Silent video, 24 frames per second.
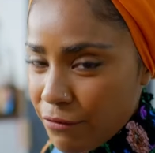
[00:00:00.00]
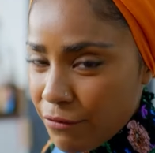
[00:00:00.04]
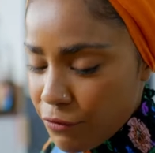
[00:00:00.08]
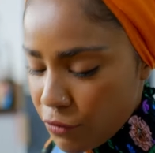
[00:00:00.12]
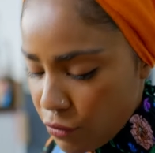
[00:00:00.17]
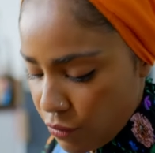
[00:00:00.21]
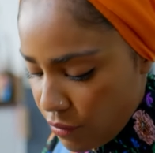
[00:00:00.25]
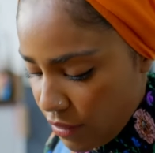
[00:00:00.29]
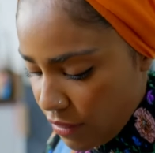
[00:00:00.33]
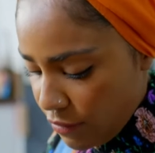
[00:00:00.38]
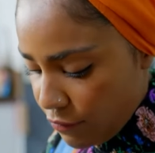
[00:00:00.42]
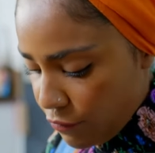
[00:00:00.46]

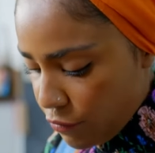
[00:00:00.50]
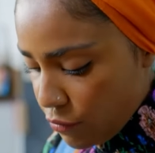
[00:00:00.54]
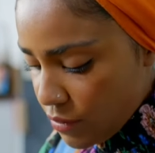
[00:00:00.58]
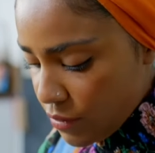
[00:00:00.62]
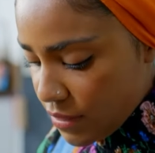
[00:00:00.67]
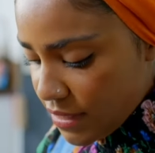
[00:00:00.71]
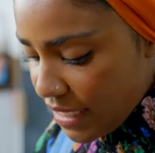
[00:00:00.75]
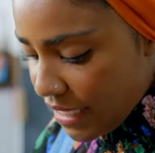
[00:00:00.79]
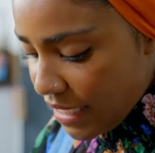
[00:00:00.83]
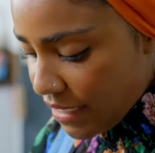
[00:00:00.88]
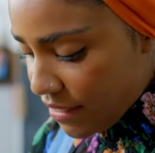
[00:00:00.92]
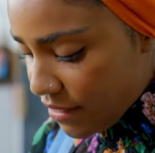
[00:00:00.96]
fruit in a fruit
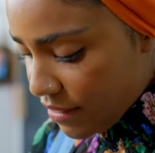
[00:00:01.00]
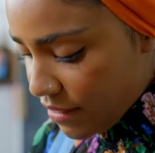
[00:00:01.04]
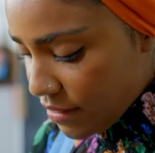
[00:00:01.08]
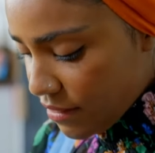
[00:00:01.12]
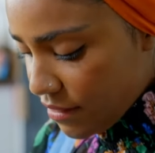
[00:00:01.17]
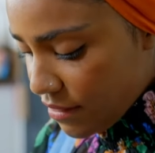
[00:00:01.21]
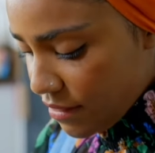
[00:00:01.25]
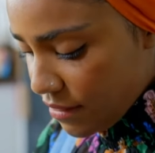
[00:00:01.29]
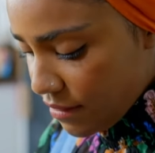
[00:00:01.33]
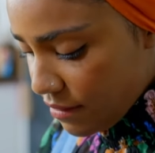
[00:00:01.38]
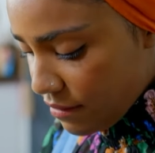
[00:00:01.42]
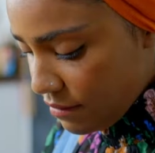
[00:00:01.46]
salad,
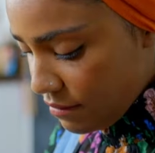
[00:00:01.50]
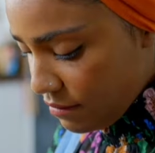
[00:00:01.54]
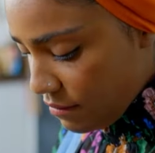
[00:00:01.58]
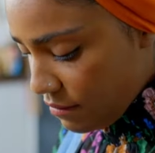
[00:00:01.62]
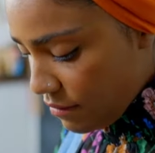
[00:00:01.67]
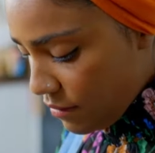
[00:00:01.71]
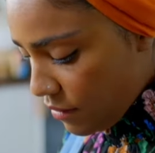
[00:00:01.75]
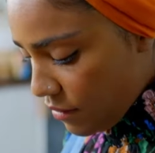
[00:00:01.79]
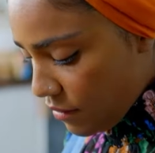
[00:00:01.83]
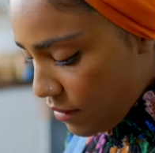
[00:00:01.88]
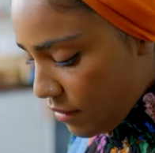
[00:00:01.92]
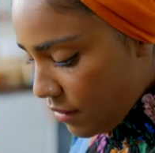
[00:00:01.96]

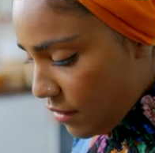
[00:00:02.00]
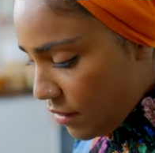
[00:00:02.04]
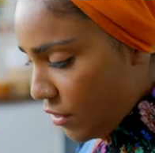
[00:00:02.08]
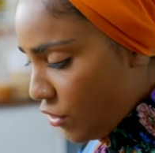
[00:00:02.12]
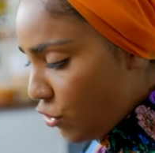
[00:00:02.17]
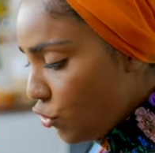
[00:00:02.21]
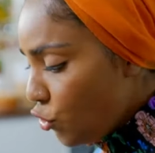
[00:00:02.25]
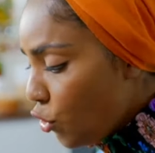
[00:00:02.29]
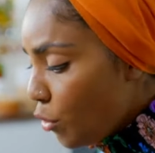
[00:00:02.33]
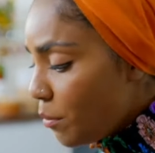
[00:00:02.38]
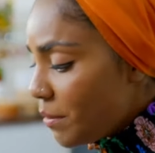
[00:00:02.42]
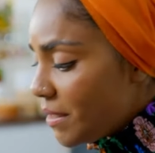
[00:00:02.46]

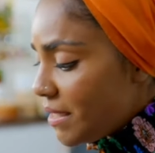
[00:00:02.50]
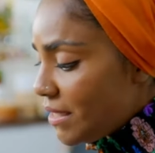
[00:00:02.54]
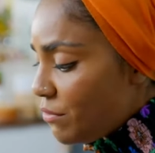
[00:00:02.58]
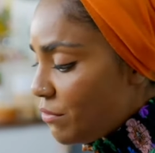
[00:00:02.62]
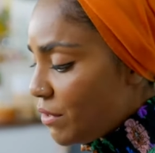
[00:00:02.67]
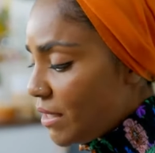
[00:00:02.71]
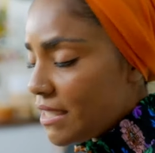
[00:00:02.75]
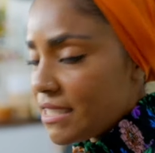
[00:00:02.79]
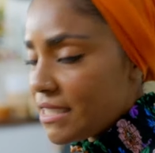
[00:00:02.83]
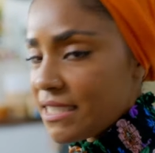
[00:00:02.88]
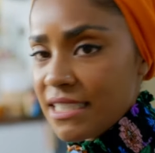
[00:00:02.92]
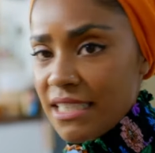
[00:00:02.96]
Nobody
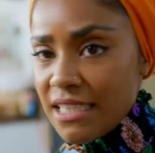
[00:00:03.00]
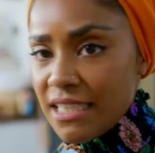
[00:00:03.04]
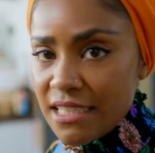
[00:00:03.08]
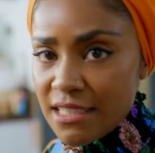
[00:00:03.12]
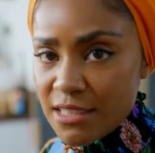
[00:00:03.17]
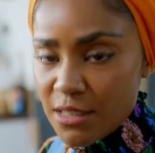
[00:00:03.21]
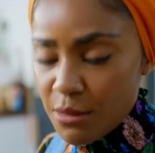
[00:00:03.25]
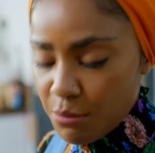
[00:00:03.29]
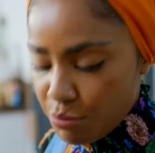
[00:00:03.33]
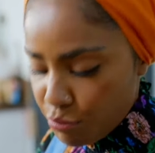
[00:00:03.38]
really sees the